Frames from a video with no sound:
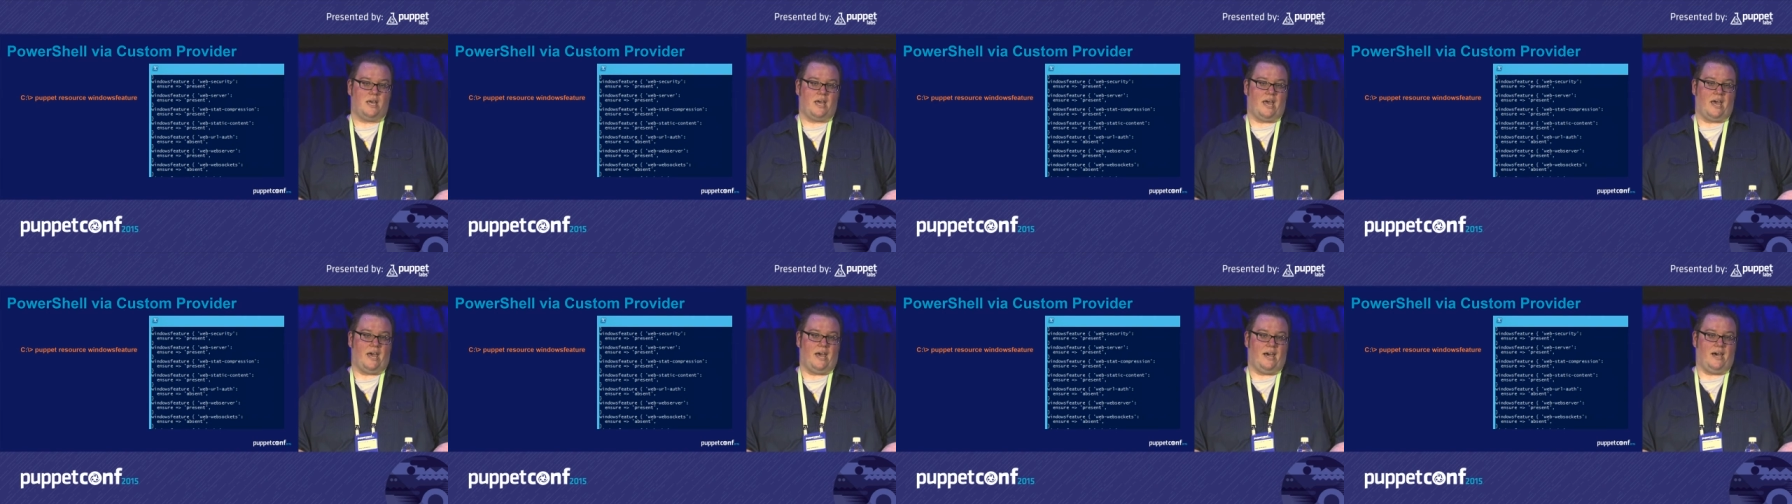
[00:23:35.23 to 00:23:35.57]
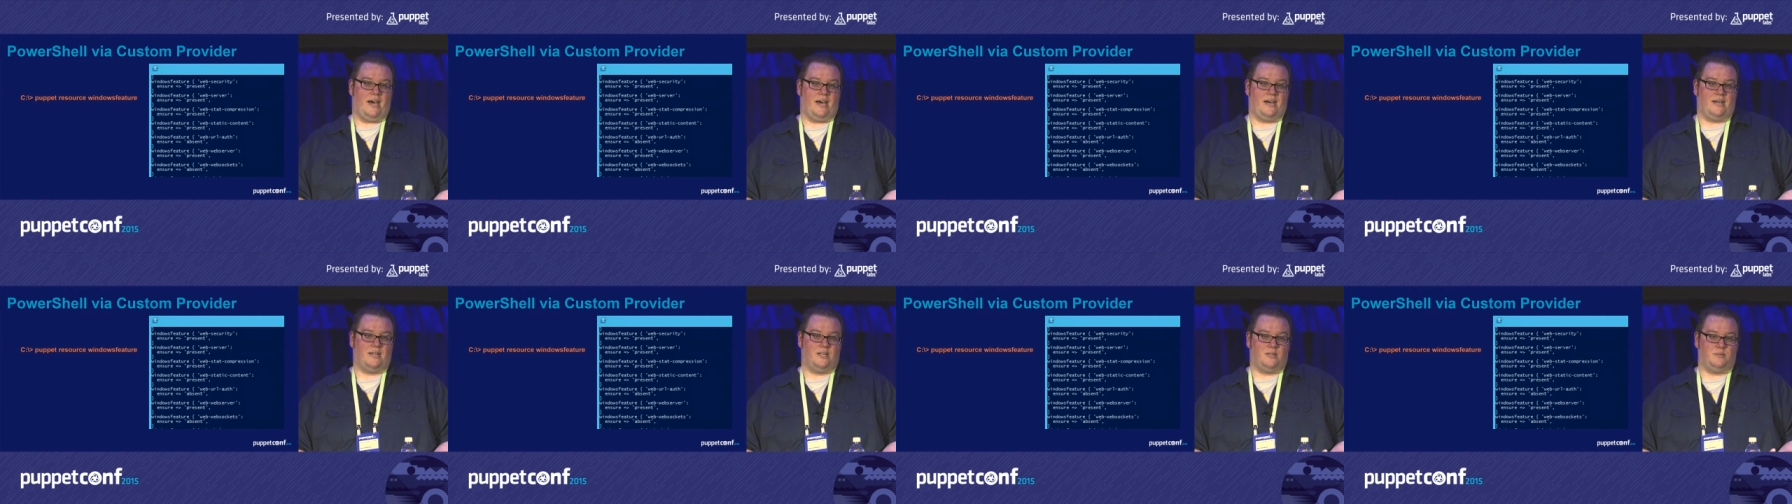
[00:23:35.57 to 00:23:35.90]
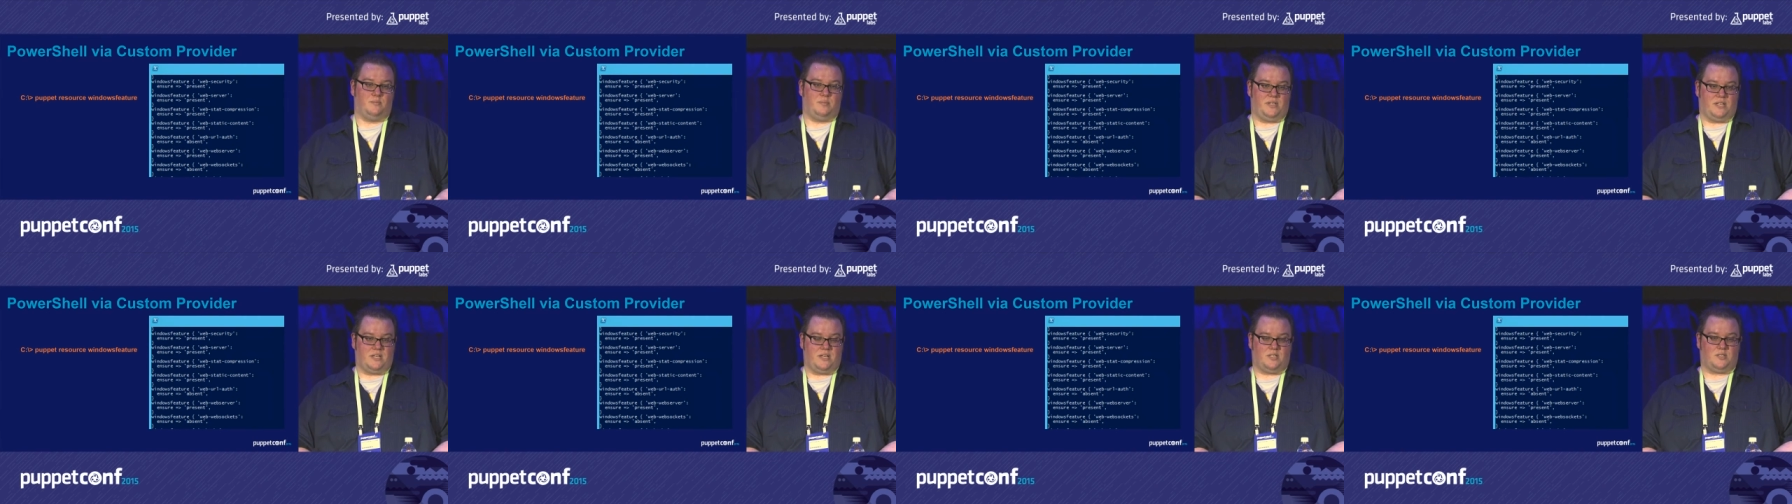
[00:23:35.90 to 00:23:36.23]

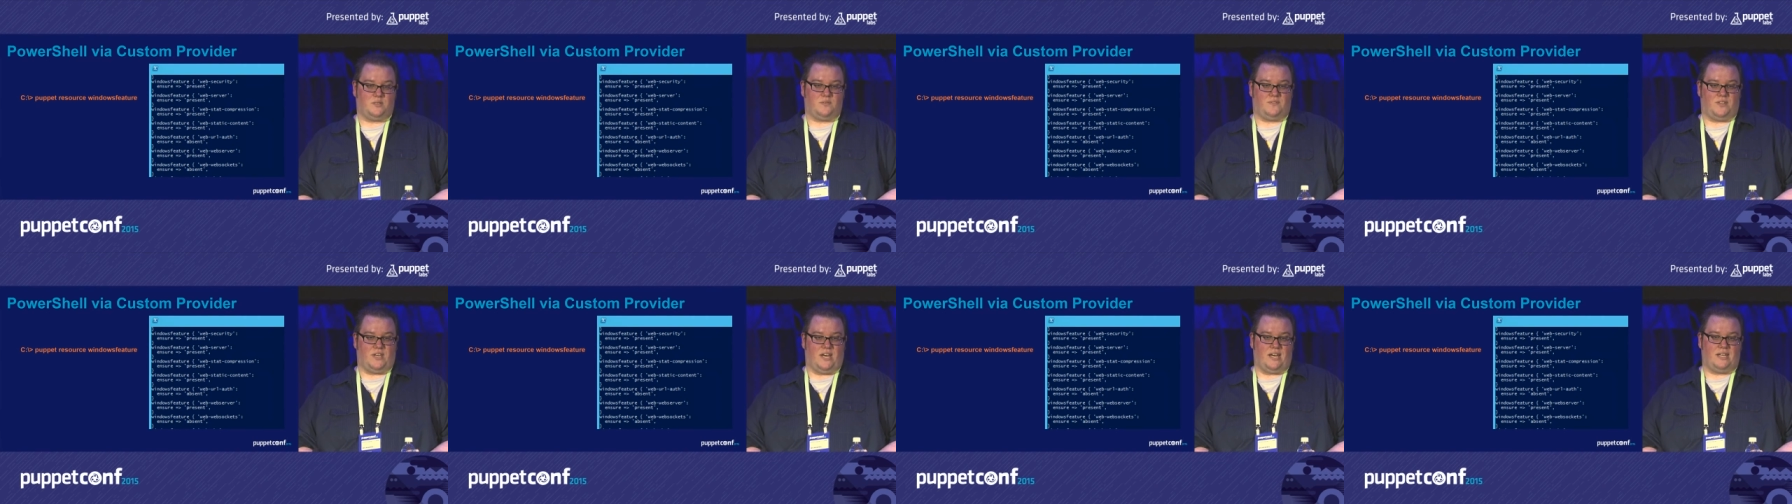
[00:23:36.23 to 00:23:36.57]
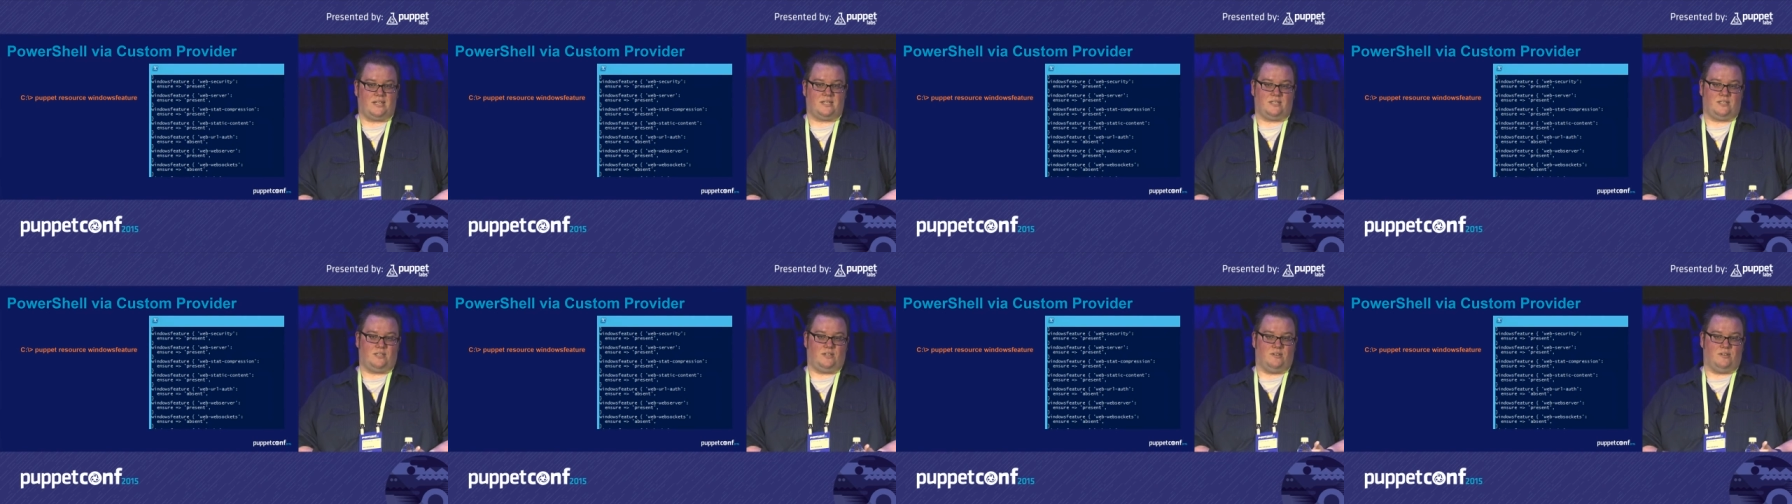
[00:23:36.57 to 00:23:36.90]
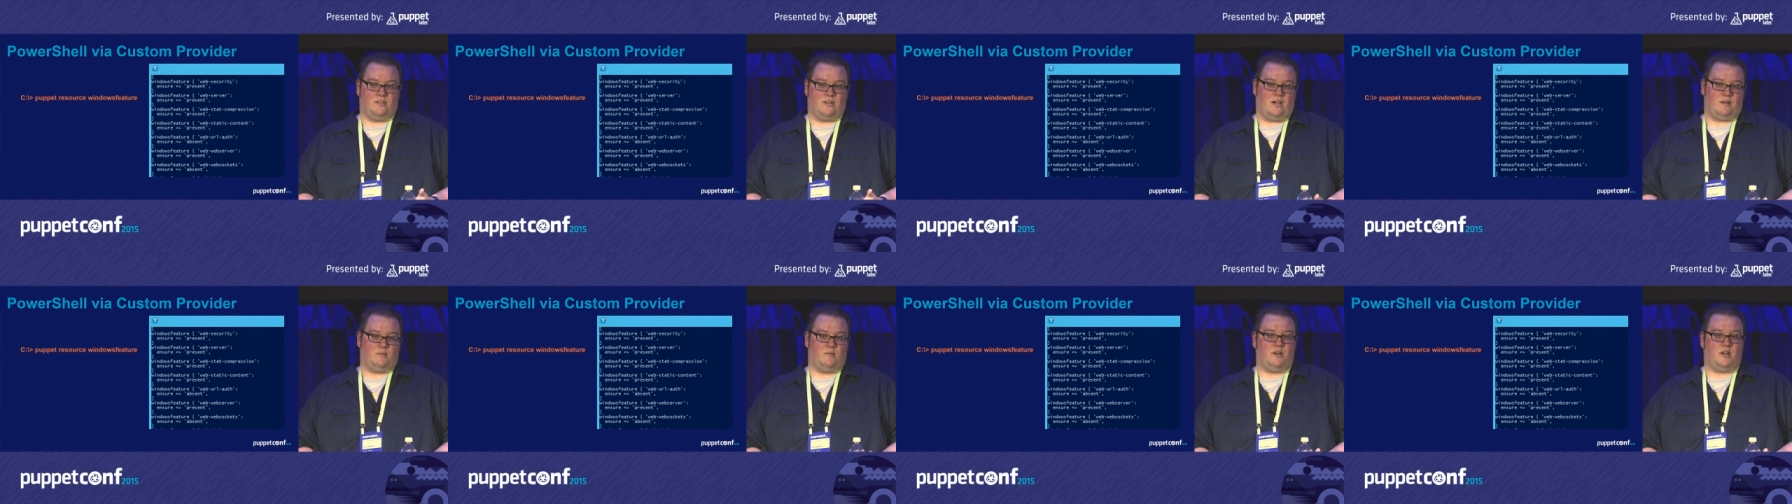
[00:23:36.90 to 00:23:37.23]
And because of that, you're
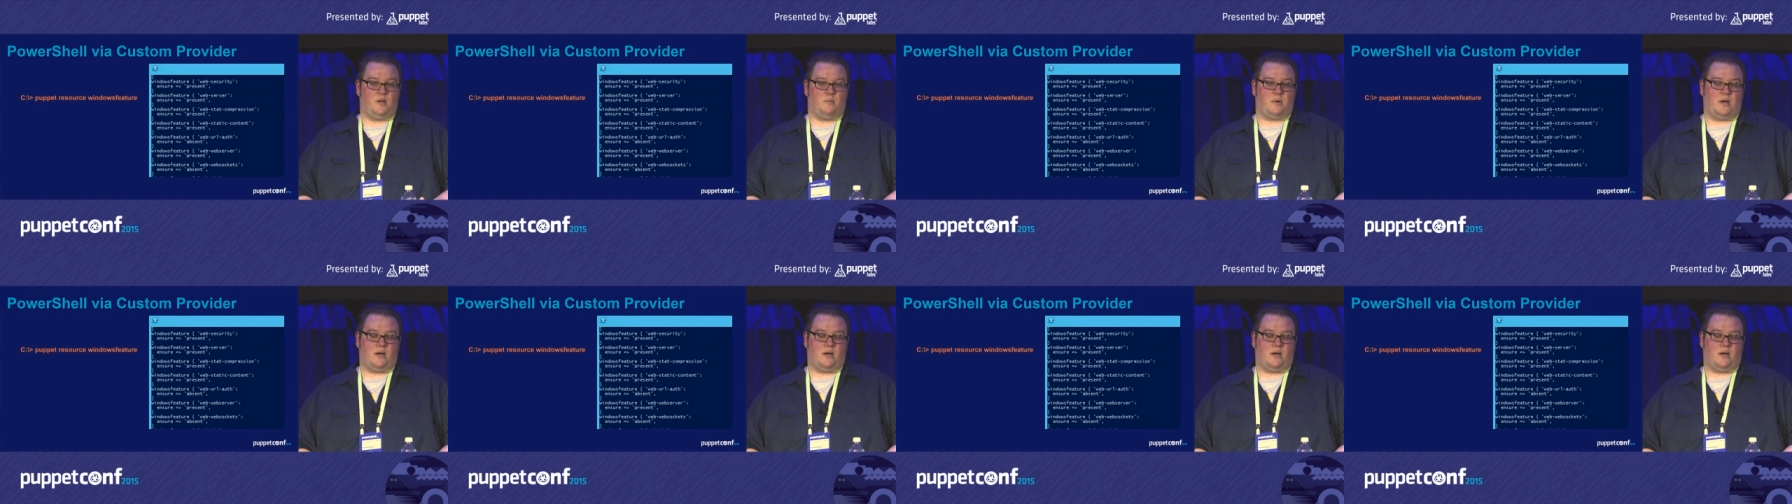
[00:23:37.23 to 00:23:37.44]
not running